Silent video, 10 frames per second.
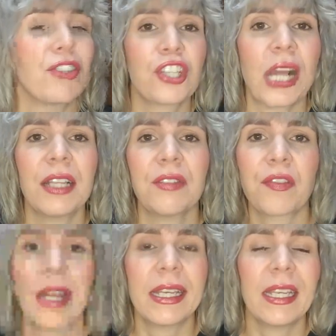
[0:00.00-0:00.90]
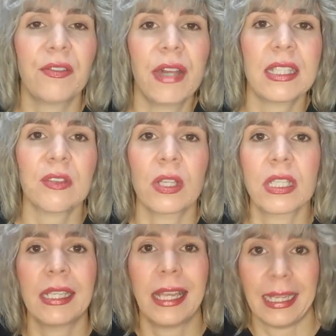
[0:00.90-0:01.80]
Child-Friendly
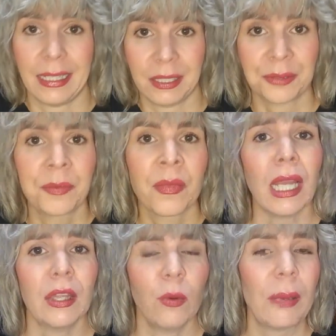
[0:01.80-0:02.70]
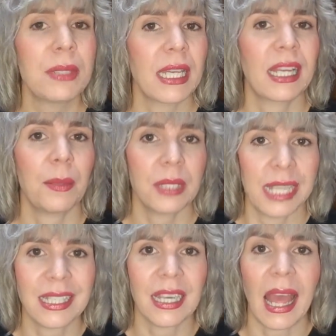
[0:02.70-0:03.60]
Restaurants in London. And the website comes
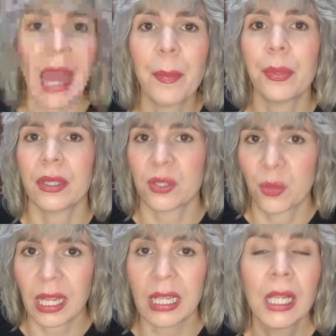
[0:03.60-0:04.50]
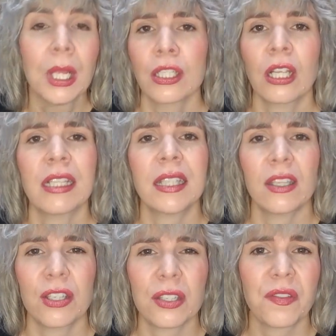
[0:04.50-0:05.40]
as an app as well. So let's
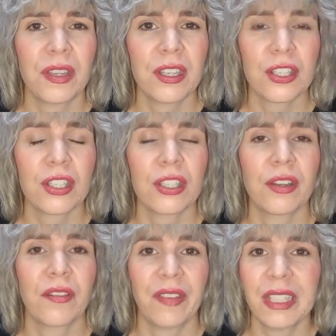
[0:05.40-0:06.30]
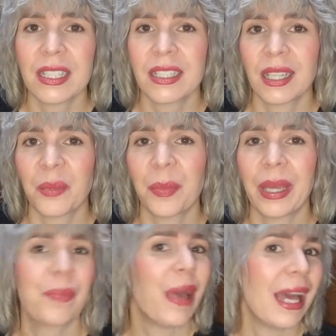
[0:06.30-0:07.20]
say you just finished visiting
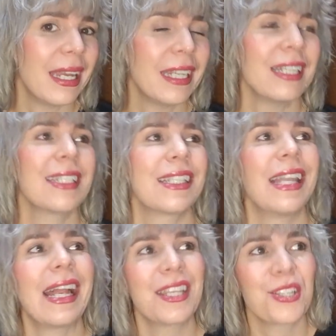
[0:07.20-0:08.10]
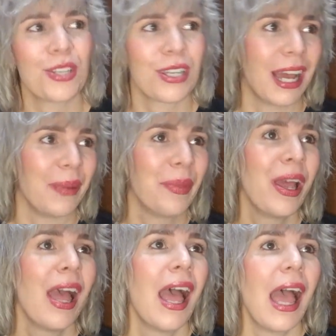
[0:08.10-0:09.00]
Big Ben and it's lunchtime.
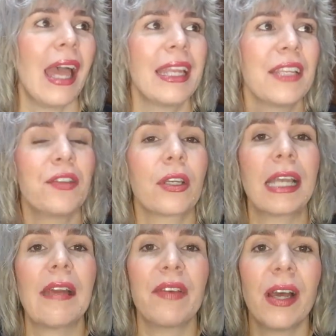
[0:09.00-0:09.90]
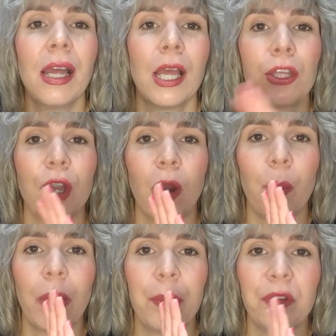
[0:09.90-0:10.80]
And if you're clever, you
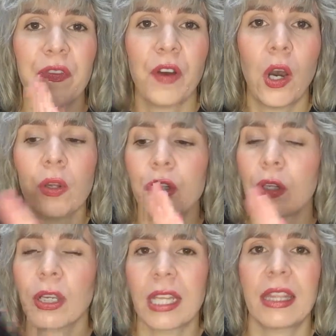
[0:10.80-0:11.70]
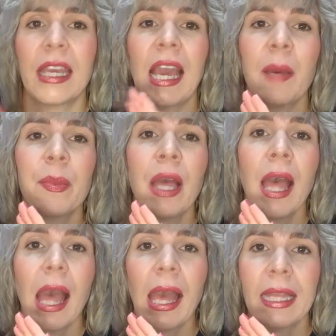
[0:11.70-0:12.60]
open up your phone, you look at the app,
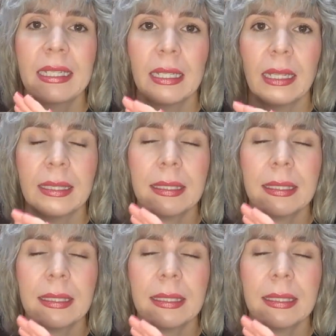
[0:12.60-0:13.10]
and